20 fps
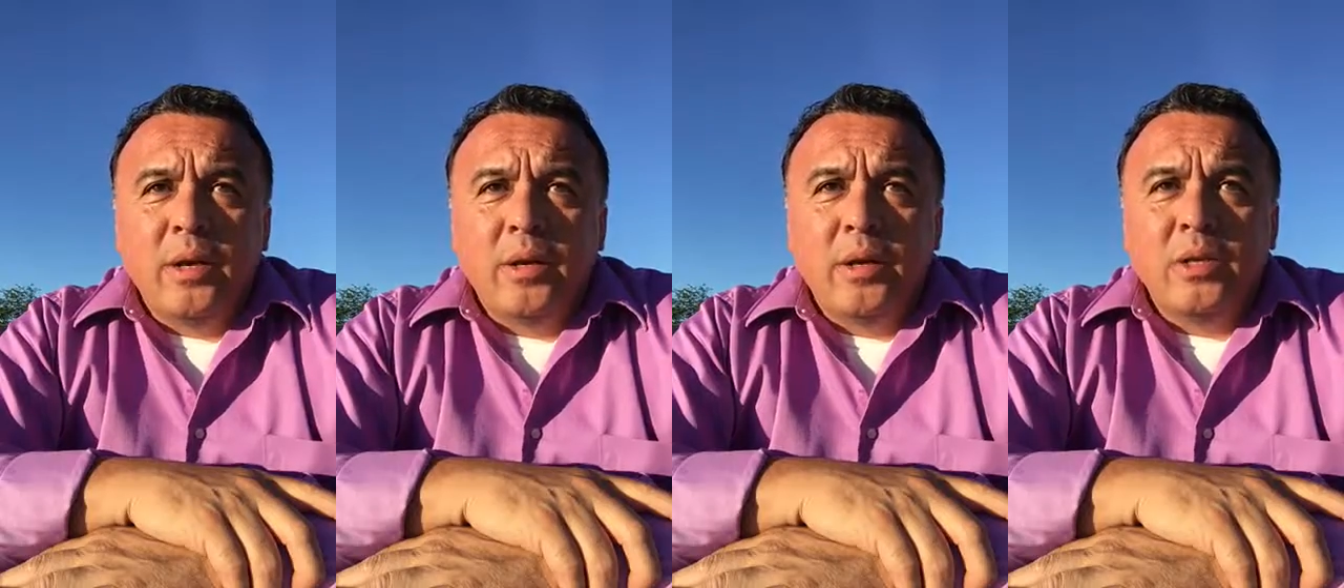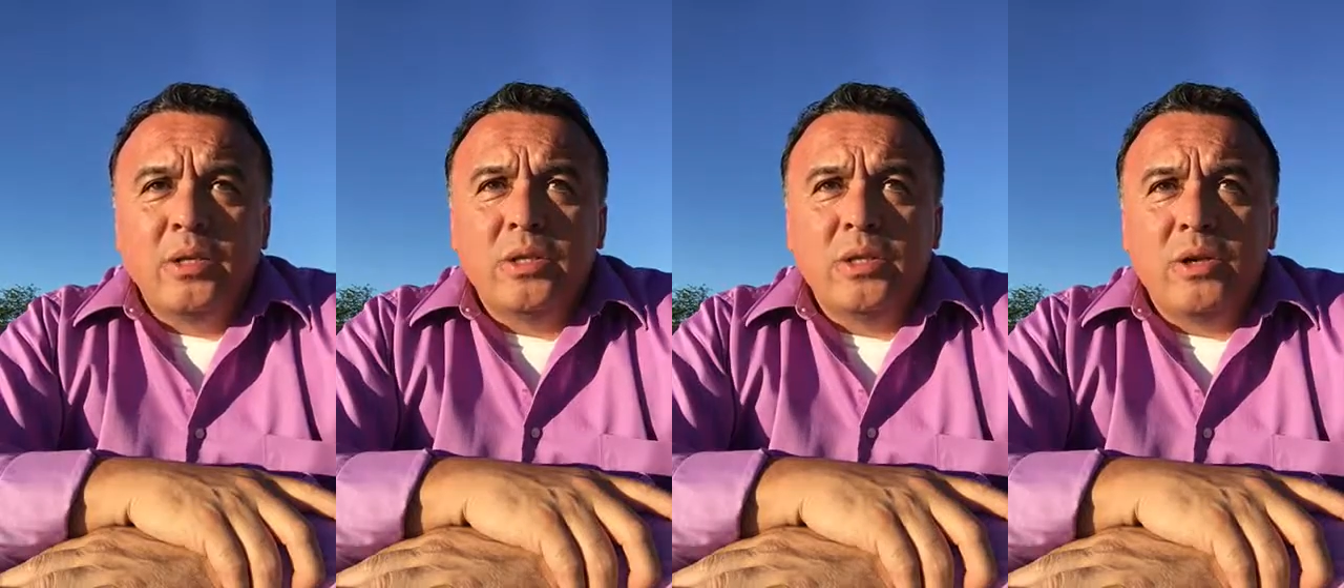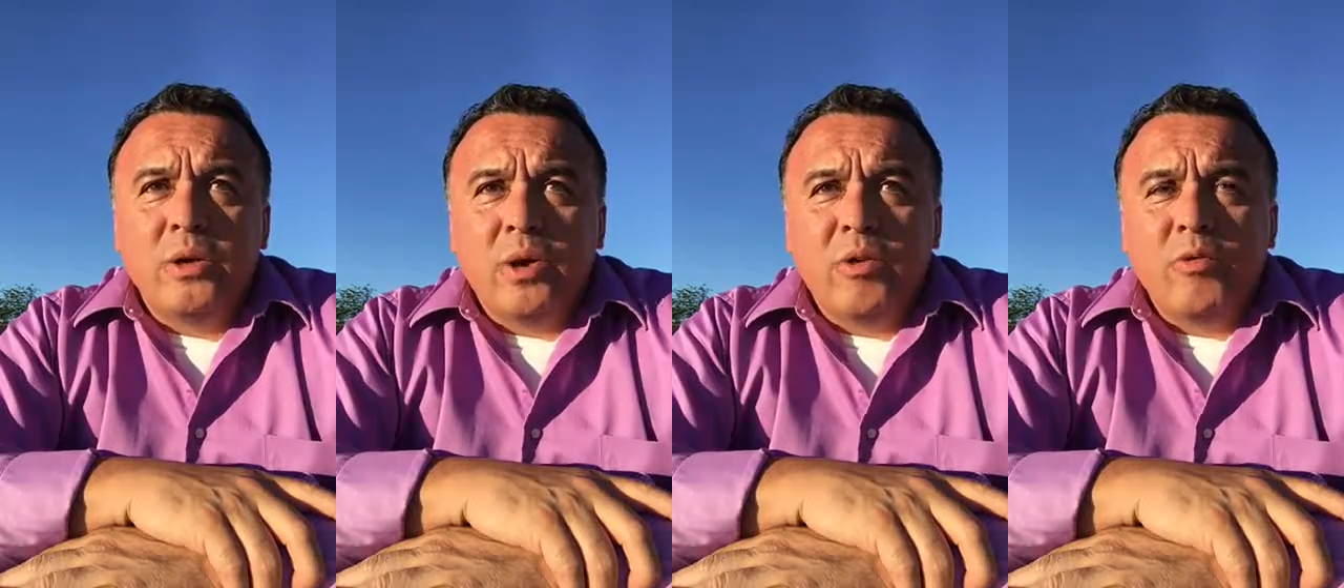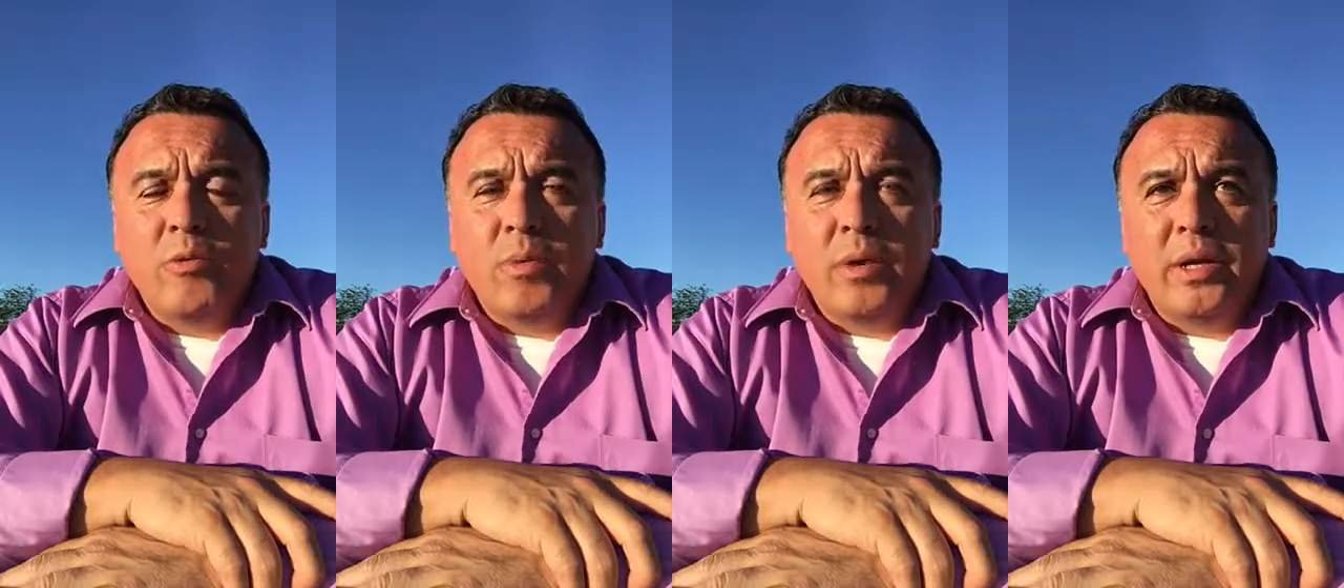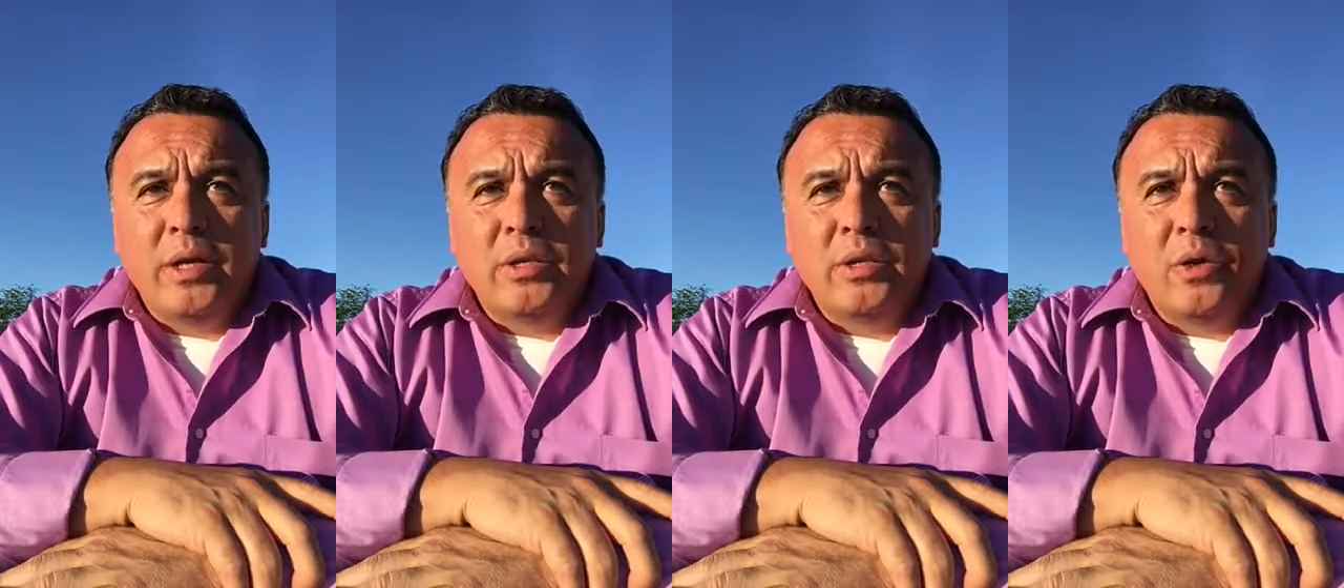because
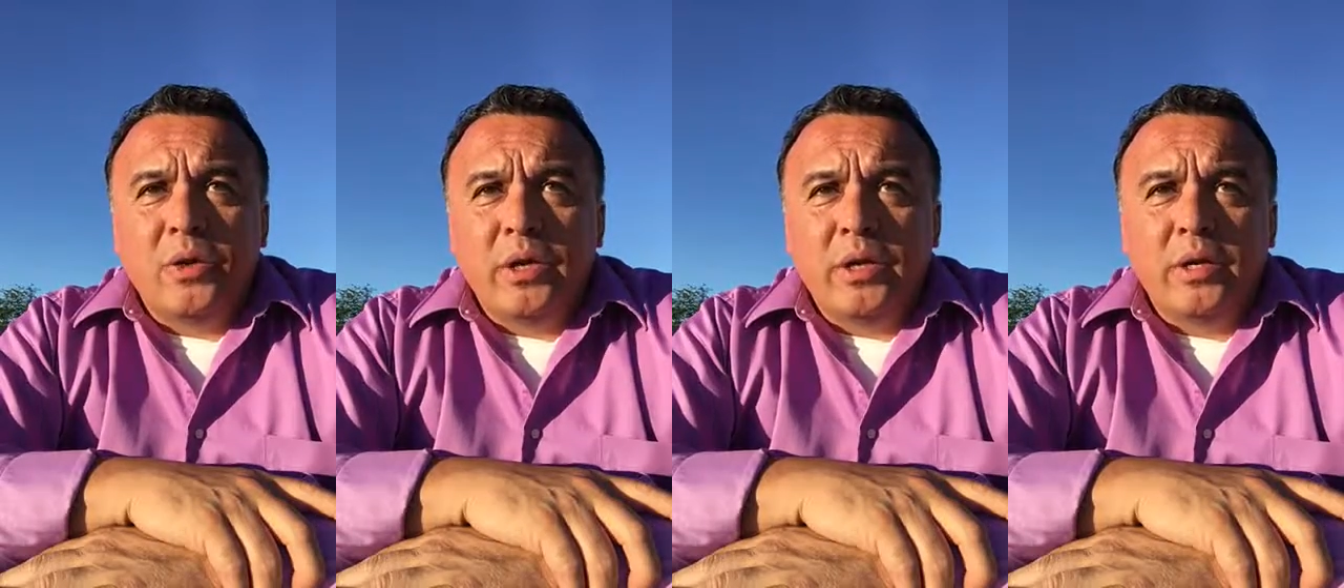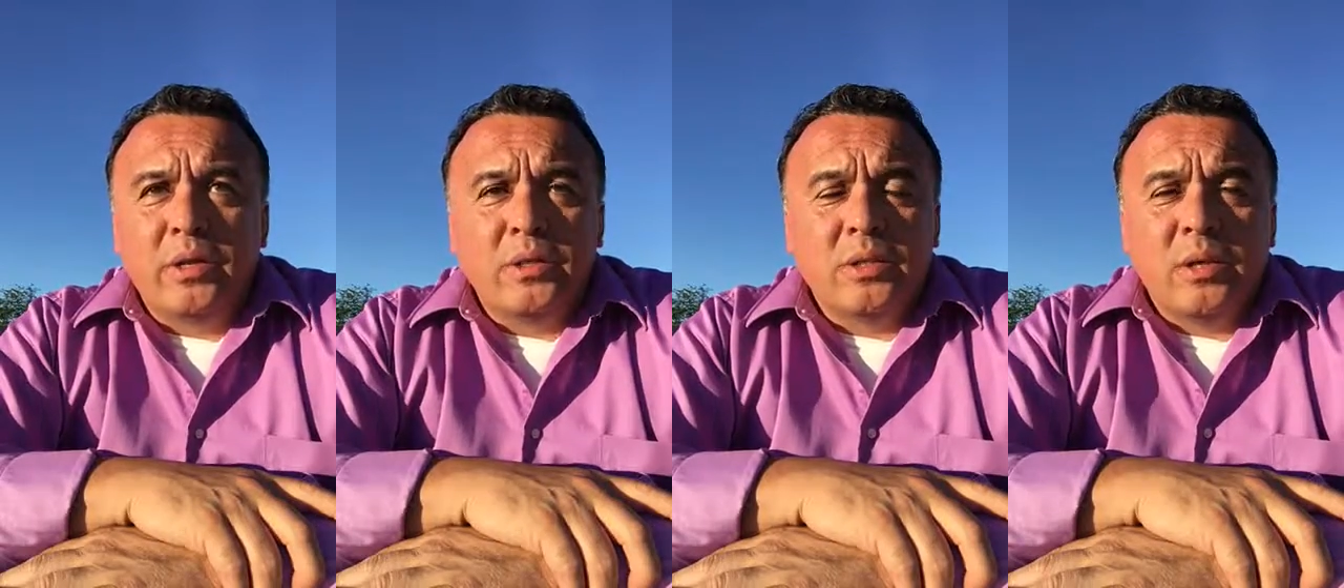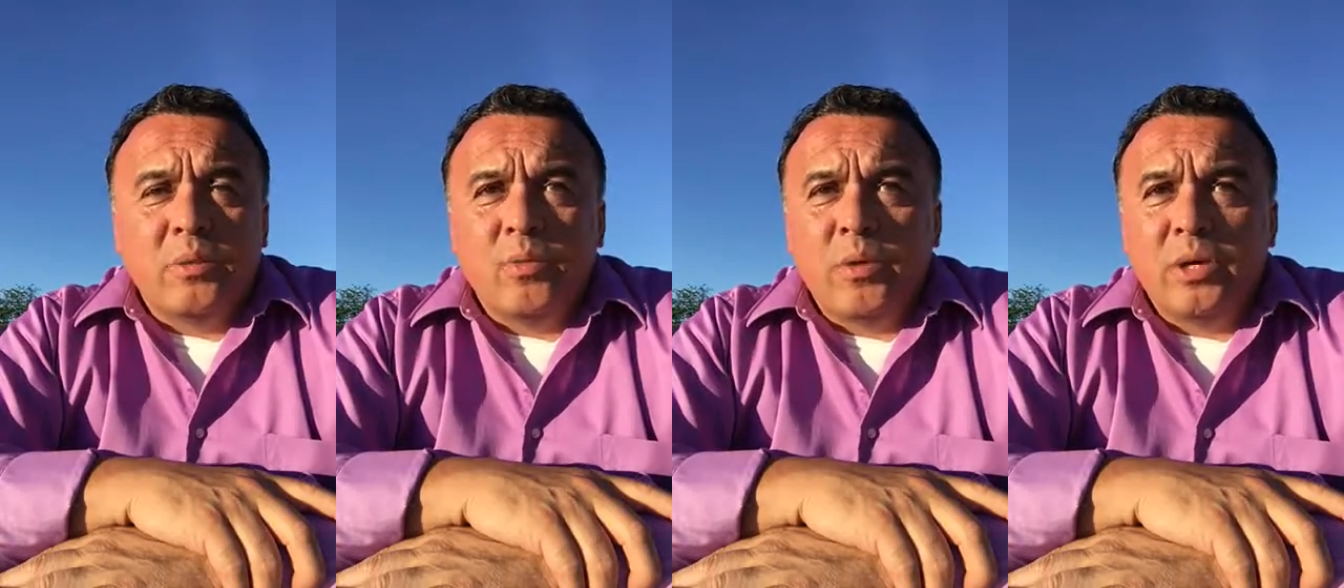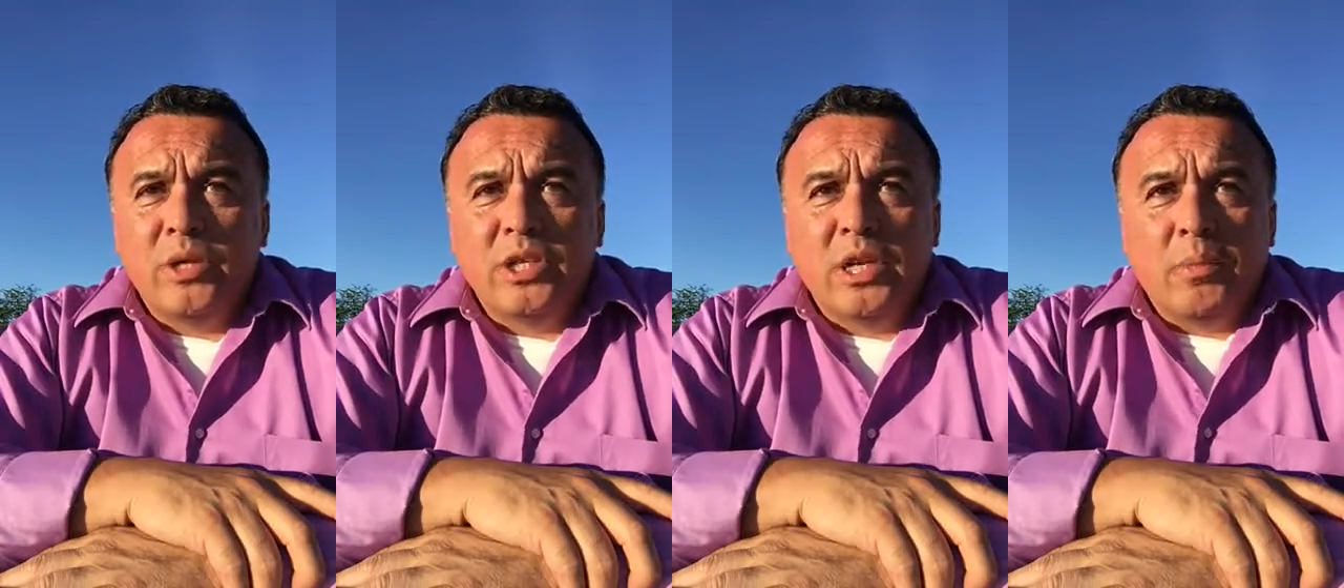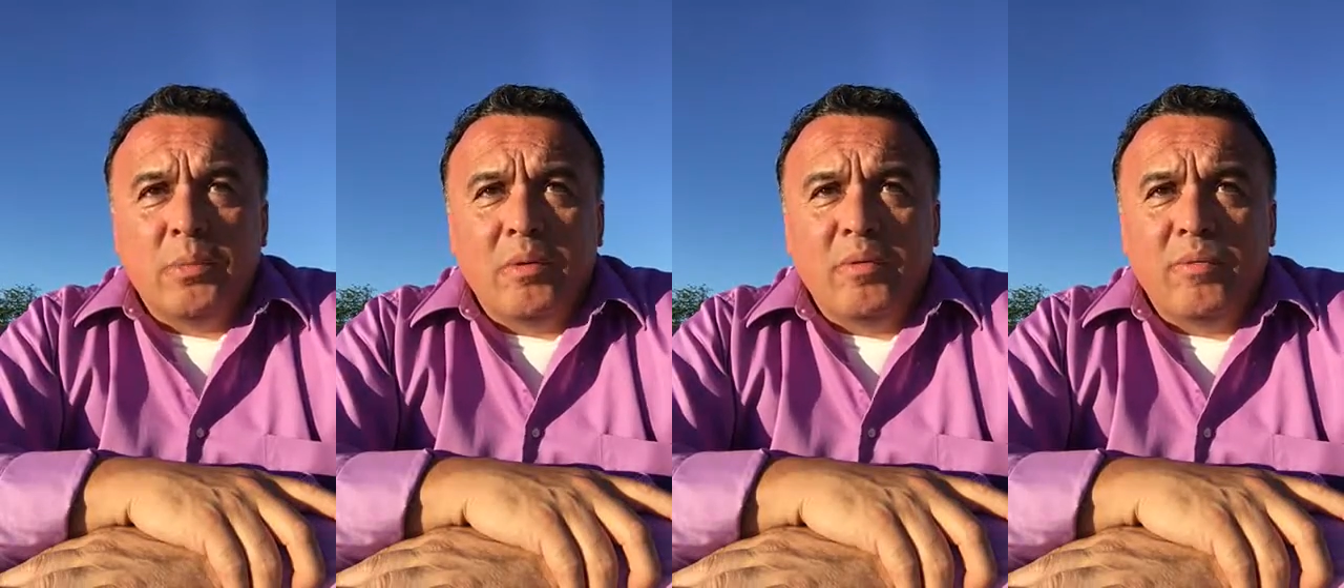everybody's hurting in some way,
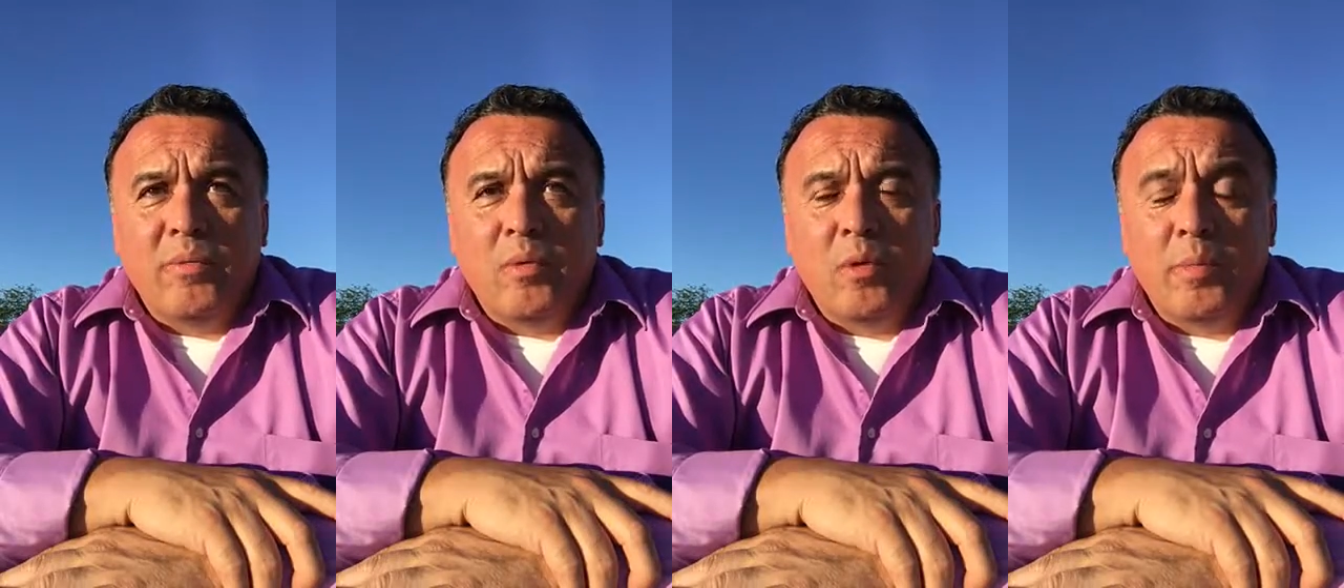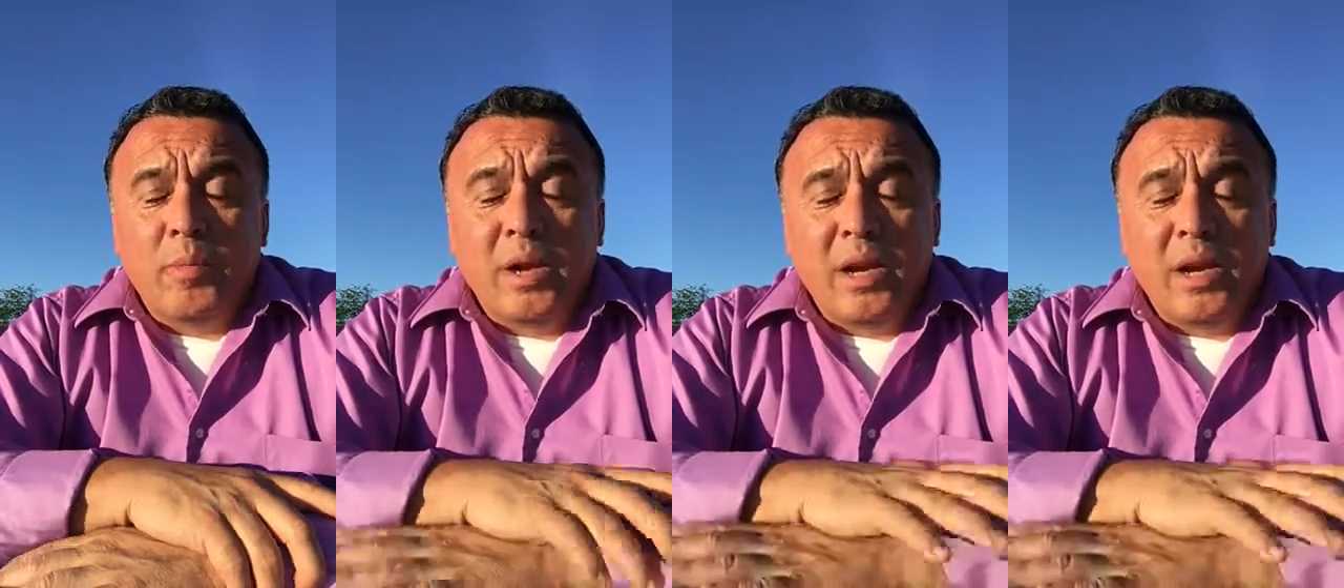shape, or form.